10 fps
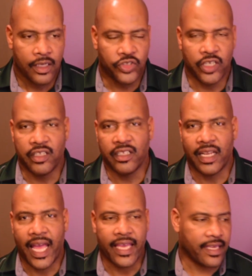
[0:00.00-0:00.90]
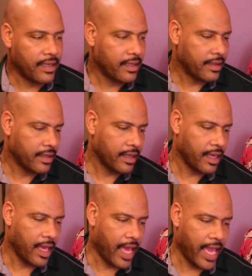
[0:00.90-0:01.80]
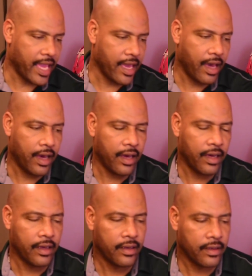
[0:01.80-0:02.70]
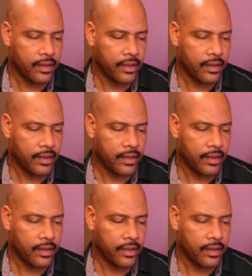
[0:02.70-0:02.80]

should look like a